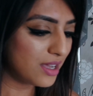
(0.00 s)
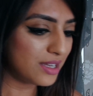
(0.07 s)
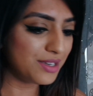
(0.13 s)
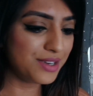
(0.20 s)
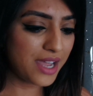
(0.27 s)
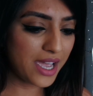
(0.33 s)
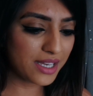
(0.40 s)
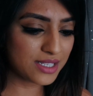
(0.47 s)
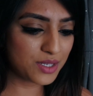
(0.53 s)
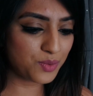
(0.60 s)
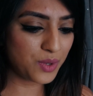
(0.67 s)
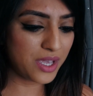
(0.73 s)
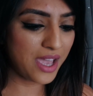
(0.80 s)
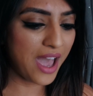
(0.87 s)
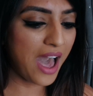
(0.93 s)
Next
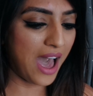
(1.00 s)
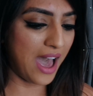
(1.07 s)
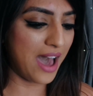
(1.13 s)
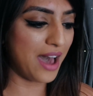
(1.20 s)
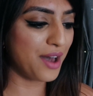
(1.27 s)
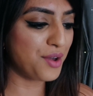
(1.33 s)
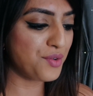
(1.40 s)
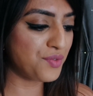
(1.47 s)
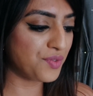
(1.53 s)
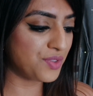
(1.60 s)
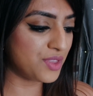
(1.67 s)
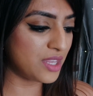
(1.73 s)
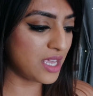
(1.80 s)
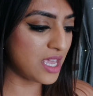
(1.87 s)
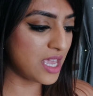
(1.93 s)
we have
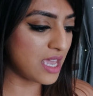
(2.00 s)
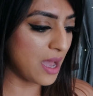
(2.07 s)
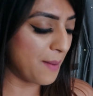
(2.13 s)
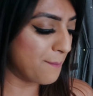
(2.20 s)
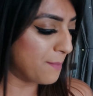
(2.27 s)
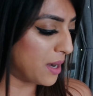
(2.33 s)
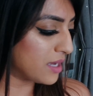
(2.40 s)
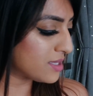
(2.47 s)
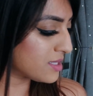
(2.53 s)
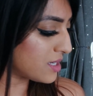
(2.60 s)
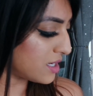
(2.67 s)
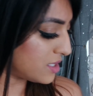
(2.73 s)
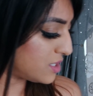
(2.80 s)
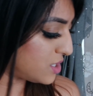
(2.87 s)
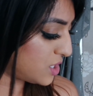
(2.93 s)
the Musk
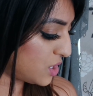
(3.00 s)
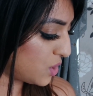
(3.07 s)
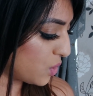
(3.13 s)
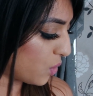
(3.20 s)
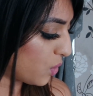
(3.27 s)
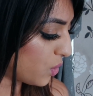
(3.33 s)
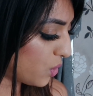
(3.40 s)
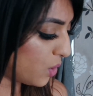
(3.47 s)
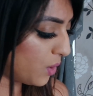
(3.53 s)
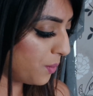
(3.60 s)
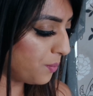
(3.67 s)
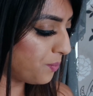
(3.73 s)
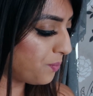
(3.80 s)
Dior.